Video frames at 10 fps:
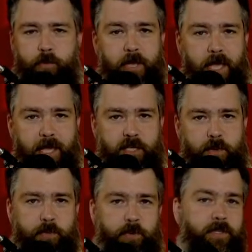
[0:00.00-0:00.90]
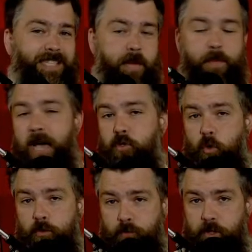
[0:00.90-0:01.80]
playing against people in the same
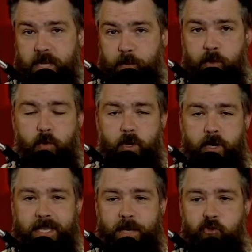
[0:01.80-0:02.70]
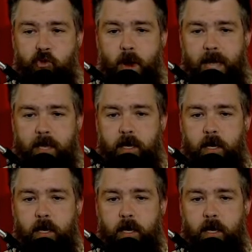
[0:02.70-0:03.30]
household, for example. You want to keep track.